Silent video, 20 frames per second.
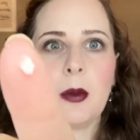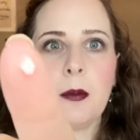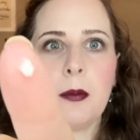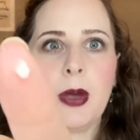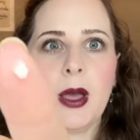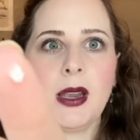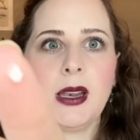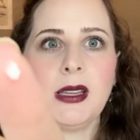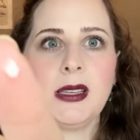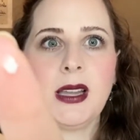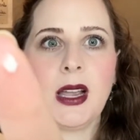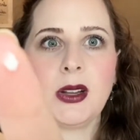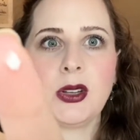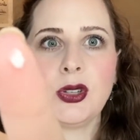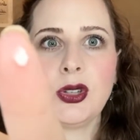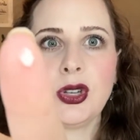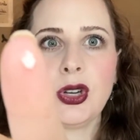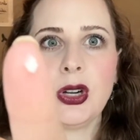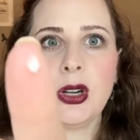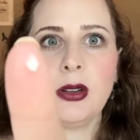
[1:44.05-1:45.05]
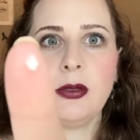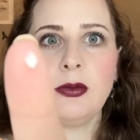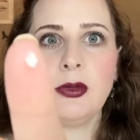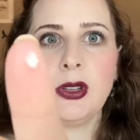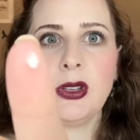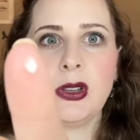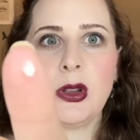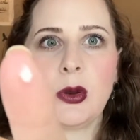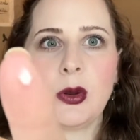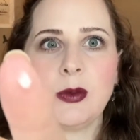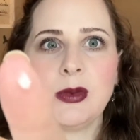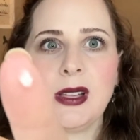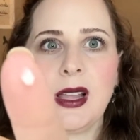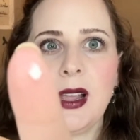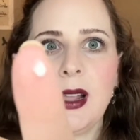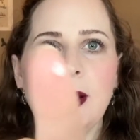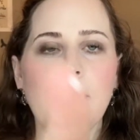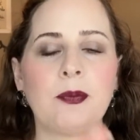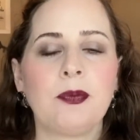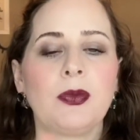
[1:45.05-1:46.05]
putty texture. You know what I'm
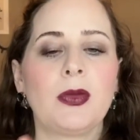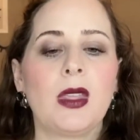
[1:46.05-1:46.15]
saying?